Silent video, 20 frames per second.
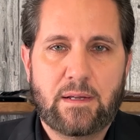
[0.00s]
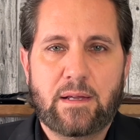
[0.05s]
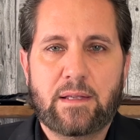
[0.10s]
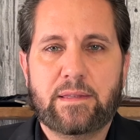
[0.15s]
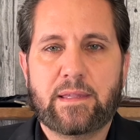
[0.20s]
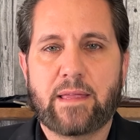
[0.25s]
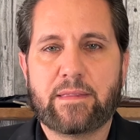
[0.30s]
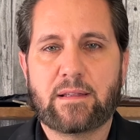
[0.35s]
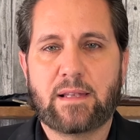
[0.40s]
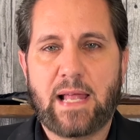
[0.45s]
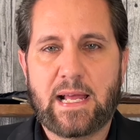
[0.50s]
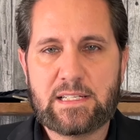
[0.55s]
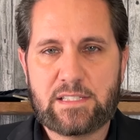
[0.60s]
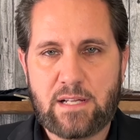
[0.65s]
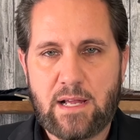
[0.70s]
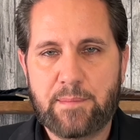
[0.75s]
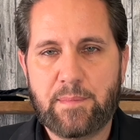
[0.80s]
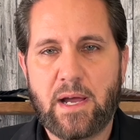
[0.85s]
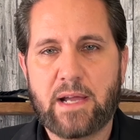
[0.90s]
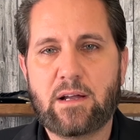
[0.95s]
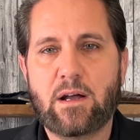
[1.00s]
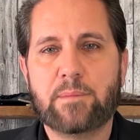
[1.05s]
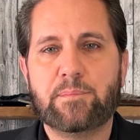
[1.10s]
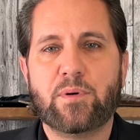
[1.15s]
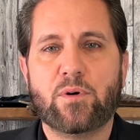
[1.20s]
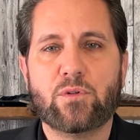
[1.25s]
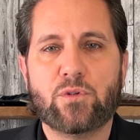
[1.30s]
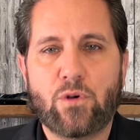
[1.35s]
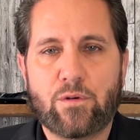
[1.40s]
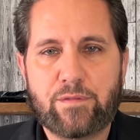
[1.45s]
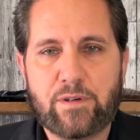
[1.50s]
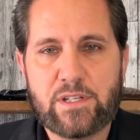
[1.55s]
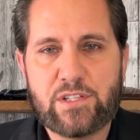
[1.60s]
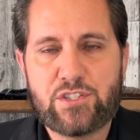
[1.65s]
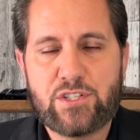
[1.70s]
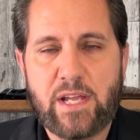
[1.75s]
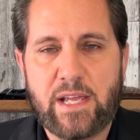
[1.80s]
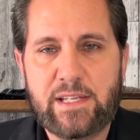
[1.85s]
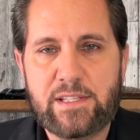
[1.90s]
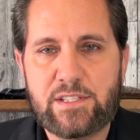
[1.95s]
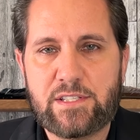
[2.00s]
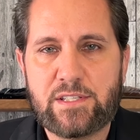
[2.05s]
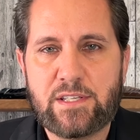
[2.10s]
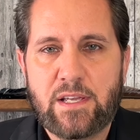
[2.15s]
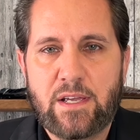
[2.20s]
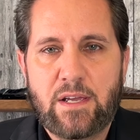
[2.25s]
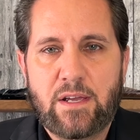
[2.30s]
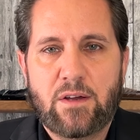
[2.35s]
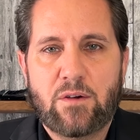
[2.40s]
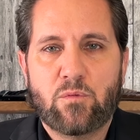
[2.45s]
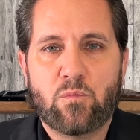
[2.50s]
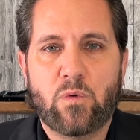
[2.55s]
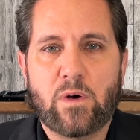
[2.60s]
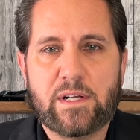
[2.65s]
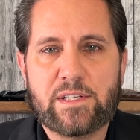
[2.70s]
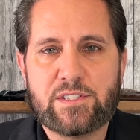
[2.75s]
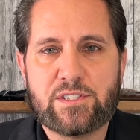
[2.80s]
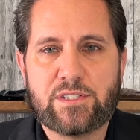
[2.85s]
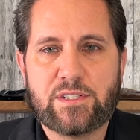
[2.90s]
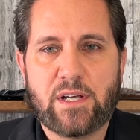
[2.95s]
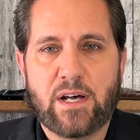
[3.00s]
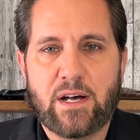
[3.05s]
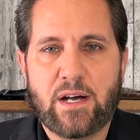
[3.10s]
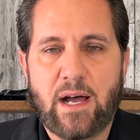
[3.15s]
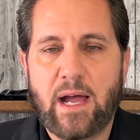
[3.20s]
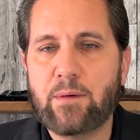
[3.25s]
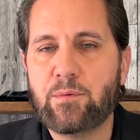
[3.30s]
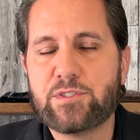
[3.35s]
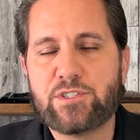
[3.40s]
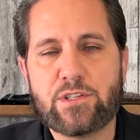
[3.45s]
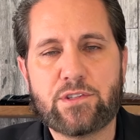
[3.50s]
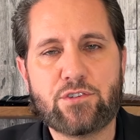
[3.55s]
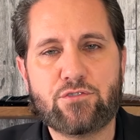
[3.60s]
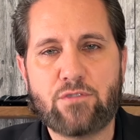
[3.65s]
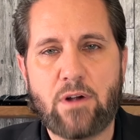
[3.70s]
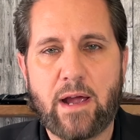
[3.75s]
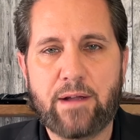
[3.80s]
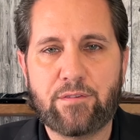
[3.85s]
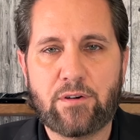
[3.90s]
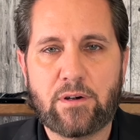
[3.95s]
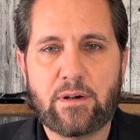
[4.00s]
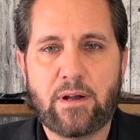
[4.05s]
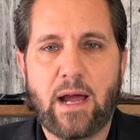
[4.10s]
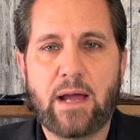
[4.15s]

Now, the last time I got pulled over in the States, was uh, I wasn't the driver.